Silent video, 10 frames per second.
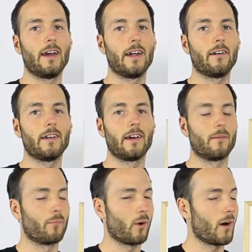
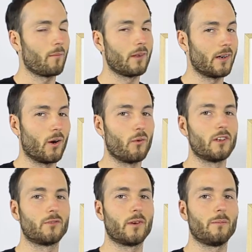area. Probably
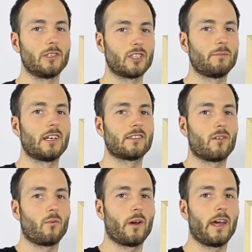always will be, just because of
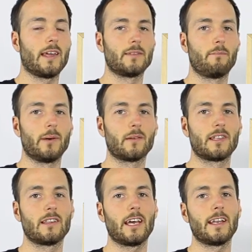the way it's
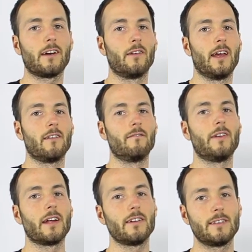built and laid out.
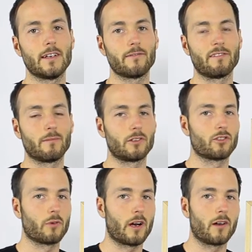Very different from the
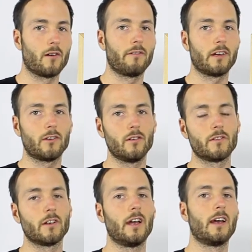Toronto,
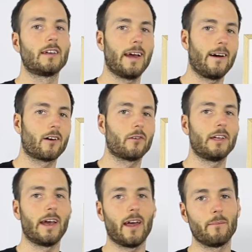Vancouver,
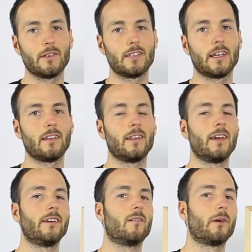Calgary, Edmonton,
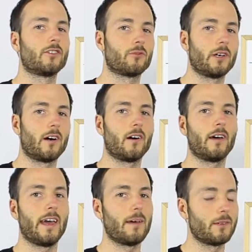Montreal,
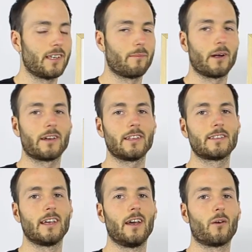Hamilton
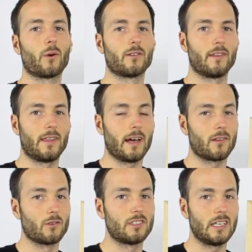markets, where
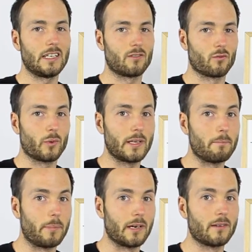those cities are really
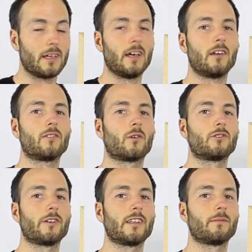built
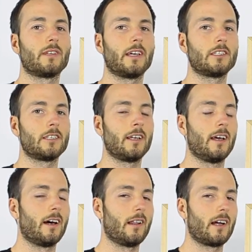towards transportation.
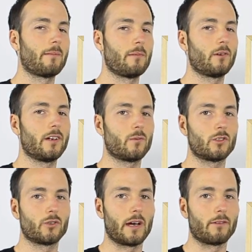A lot of people here
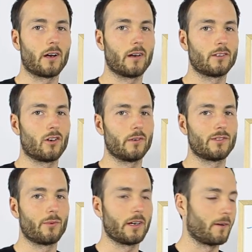will drive cars and
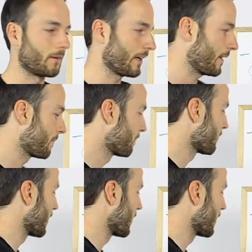always will, okay?